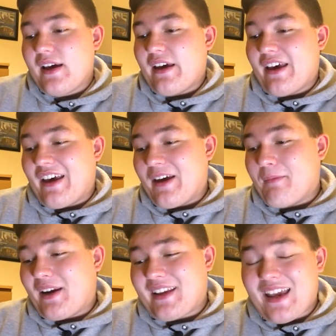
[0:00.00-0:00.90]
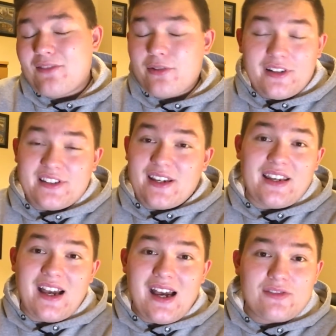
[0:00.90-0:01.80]
And again, through the second
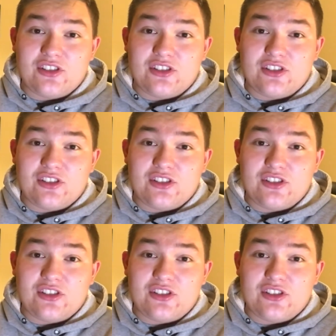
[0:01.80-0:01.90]
half,